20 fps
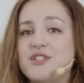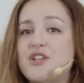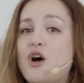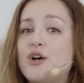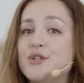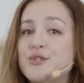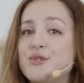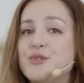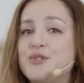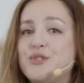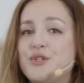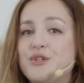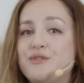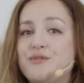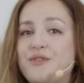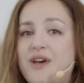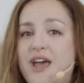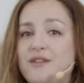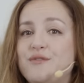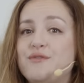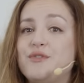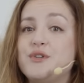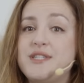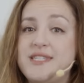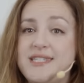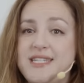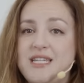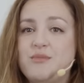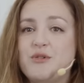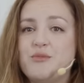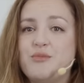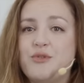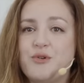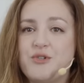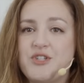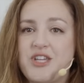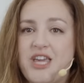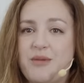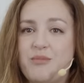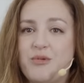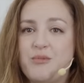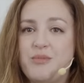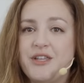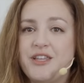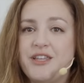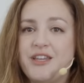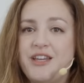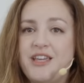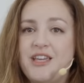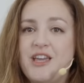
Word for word: also certified for steep approach capability,